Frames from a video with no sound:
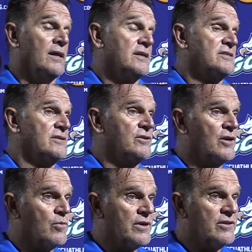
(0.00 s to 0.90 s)
Listen, you
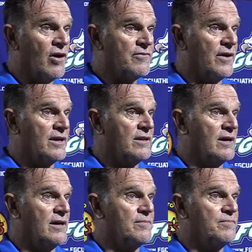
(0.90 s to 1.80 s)
know, we're in a dogfight.
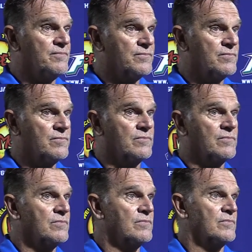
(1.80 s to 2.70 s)

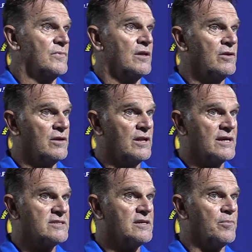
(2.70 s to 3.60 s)
You know,
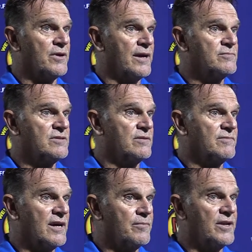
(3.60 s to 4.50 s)
last couple games have
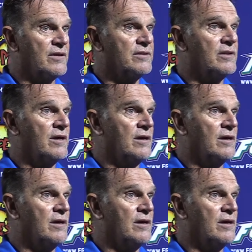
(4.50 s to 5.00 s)
kind of been